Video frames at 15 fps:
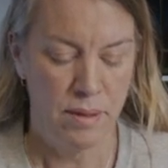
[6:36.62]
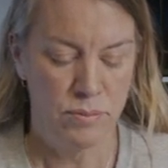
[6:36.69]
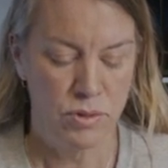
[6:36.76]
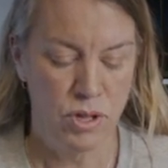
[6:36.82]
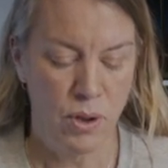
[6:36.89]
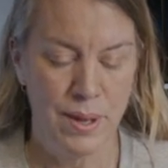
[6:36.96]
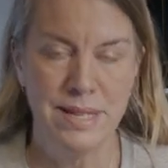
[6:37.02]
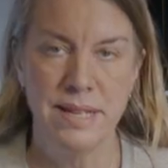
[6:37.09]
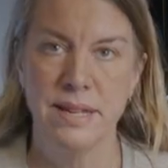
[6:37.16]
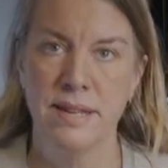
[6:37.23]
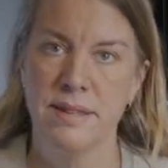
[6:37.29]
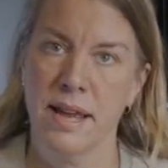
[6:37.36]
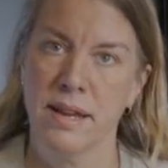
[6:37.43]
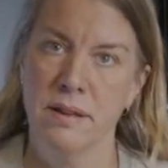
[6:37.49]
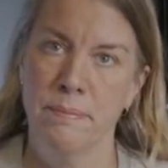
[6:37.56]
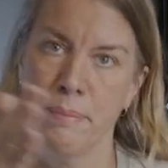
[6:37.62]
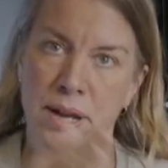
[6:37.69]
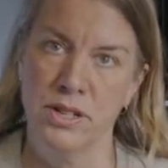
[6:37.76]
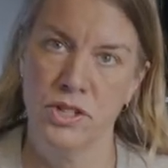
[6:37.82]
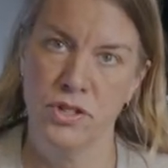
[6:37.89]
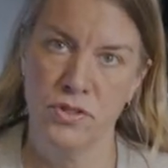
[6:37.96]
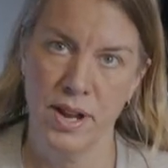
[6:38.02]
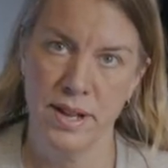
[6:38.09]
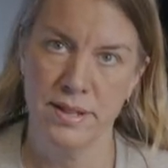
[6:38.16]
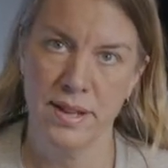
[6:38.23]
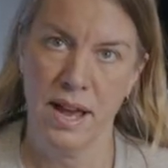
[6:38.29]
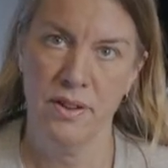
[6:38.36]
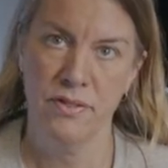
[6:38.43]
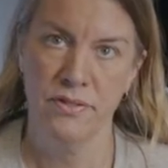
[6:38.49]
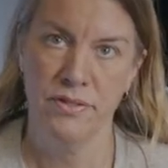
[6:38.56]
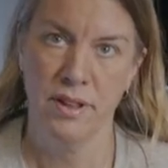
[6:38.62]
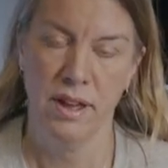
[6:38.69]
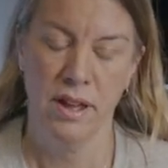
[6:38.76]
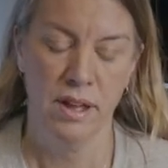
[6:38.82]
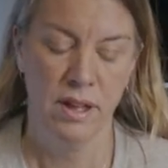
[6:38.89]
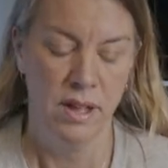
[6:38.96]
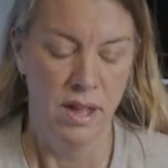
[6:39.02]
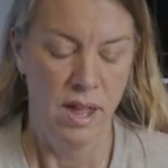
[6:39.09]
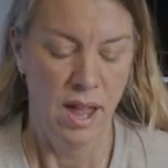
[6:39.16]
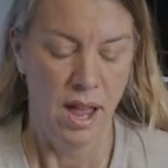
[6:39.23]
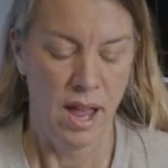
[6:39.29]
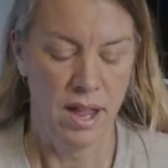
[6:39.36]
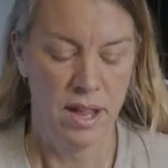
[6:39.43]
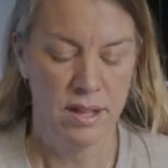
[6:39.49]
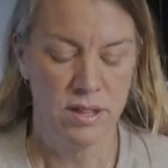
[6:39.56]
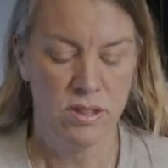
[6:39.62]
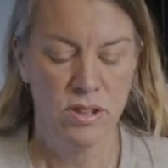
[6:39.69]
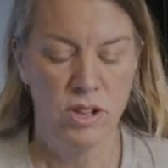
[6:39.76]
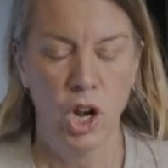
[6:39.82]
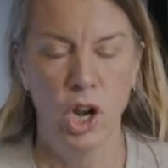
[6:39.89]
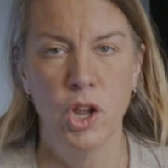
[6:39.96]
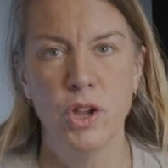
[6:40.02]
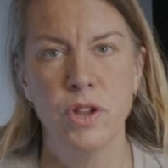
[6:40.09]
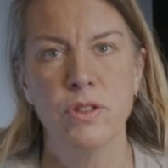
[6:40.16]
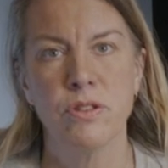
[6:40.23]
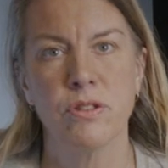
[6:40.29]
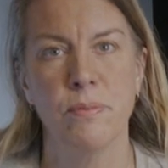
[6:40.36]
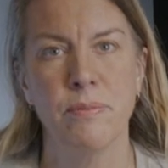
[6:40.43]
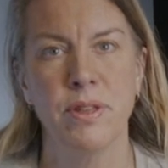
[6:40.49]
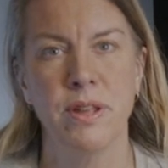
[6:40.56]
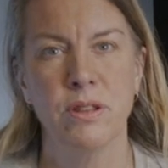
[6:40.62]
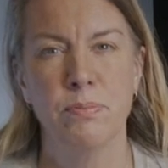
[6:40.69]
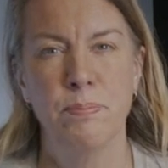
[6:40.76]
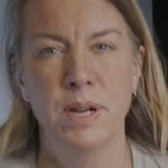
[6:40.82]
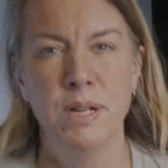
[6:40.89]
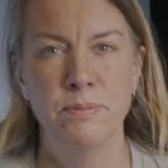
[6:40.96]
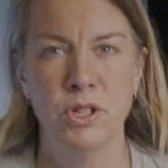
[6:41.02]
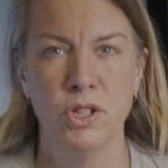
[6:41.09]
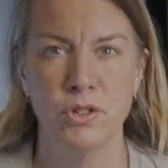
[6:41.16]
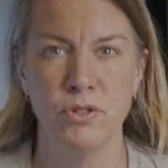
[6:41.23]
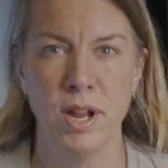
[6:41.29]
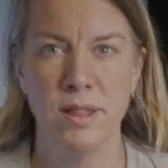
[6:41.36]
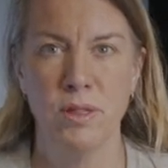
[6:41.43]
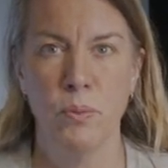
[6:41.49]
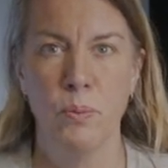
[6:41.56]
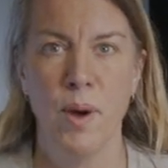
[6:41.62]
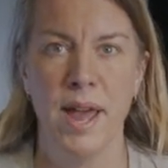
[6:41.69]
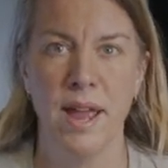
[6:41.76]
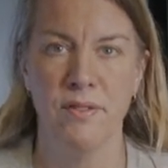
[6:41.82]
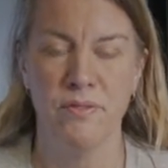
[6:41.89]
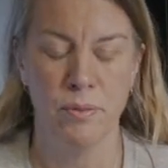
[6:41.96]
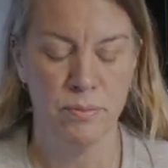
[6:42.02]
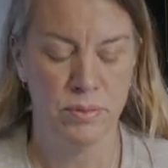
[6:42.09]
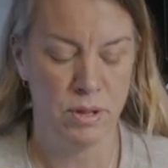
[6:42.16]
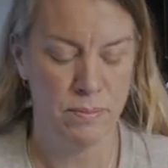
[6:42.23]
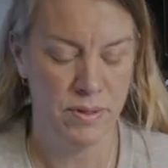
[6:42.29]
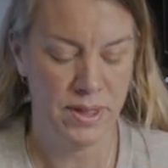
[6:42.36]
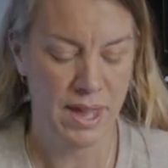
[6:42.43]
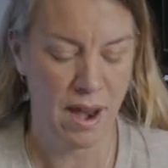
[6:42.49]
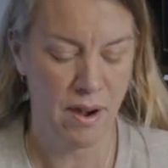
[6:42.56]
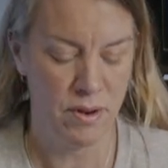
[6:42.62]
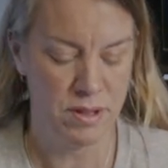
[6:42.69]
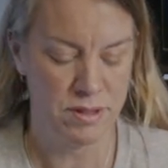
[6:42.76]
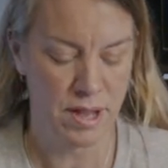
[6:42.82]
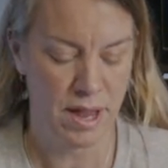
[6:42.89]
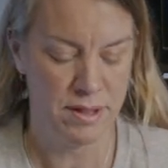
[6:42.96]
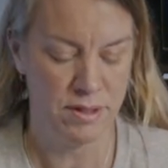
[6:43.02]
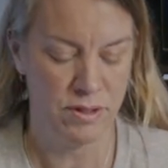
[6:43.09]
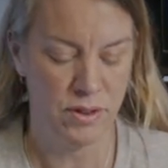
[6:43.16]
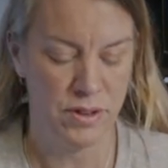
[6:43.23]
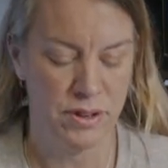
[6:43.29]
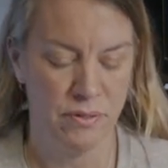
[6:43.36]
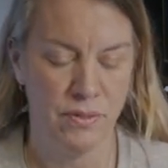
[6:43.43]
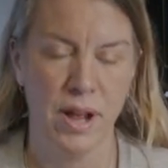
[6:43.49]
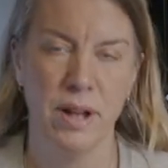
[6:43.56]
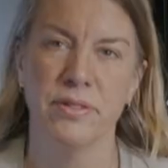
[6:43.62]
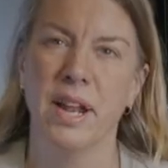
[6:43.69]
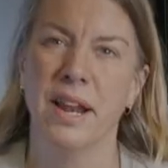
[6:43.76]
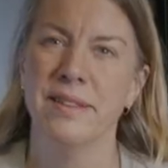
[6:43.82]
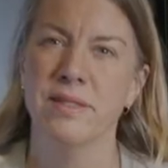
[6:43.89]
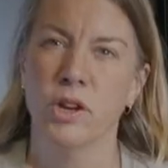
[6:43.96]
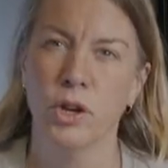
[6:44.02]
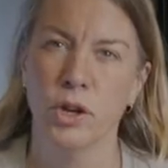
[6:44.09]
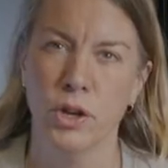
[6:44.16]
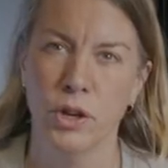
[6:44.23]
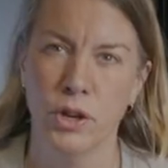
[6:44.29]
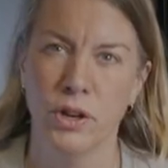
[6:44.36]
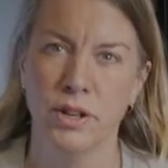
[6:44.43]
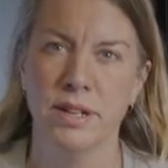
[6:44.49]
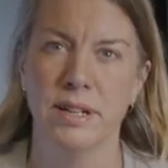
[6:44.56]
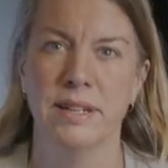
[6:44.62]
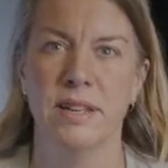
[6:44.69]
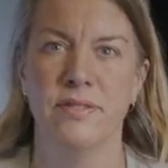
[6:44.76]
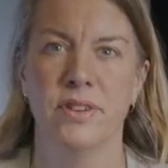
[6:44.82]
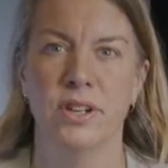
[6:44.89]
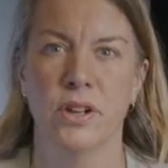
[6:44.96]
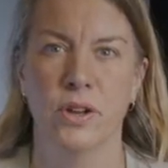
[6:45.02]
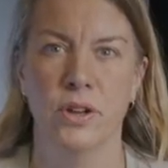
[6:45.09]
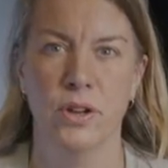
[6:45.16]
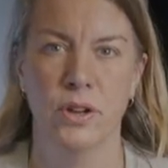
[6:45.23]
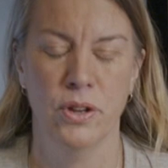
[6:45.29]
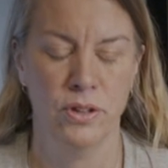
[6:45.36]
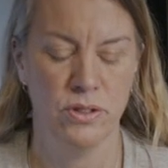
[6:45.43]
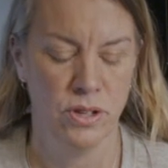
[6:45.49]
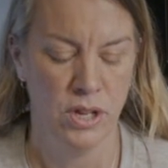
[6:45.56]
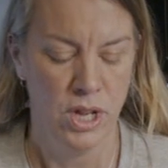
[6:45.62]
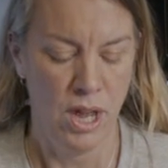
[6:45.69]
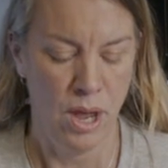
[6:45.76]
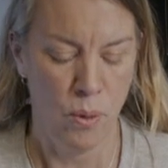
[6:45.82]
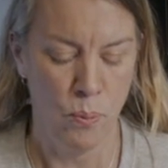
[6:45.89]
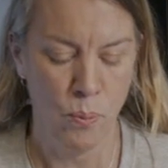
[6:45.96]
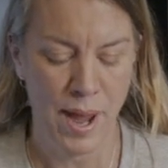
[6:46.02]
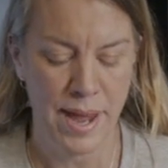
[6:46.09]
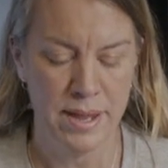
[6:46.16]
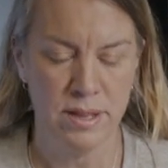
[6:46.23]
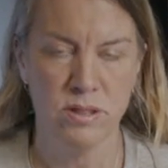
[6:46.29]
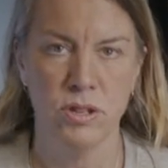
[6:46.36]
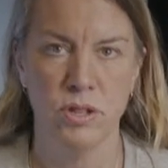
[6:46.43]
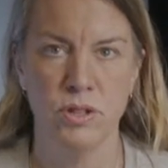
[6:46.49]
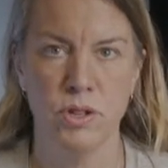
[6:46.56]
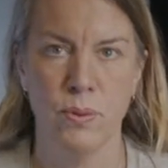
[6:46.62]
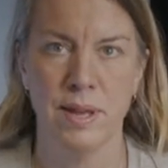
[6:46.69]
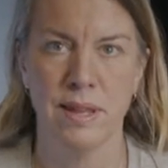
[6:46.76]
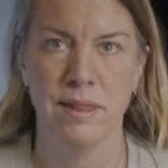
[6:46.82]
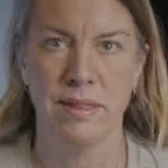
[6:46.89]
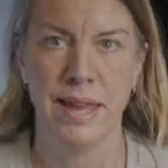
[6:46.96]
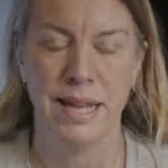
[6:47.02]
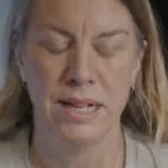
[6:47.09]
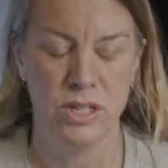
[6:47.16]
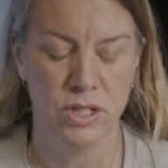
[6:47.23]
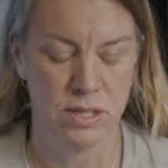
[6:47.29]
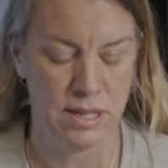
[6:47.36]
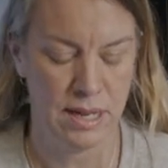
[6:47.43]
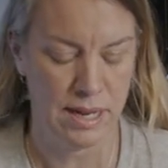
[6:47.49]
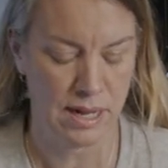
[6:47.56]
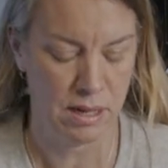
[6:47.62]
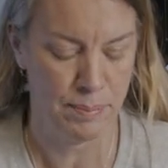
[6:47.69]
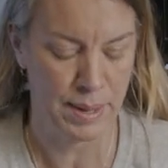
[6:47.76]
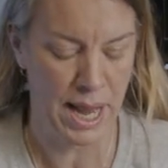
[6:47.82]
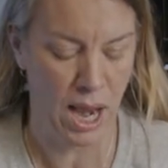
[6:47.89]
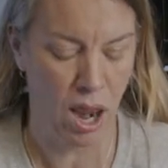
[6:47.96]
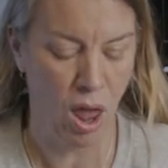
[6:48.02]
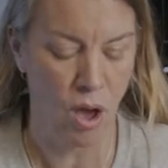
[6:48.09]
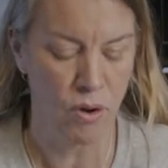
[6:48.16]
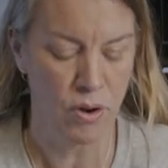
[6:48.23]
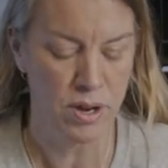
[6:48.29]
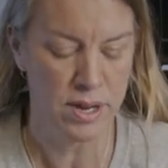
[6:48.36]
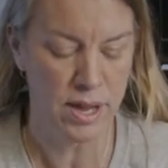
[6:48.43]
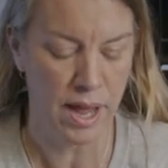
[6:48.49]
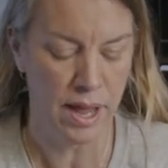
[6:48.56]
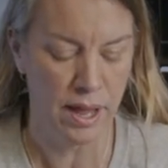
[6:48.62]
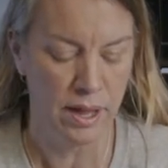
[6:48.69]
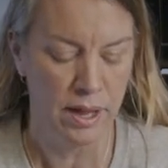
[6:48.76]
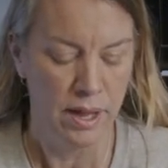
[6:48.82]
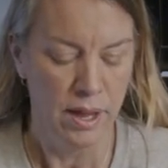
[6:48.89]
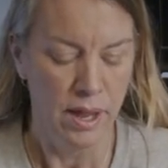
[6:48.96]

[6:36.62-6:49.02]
so I did a second batch straight after and learned something pretty much straight away from some of the errors I'd done around the curd, and leaving the curd and whey to do its thing just a little bit longer.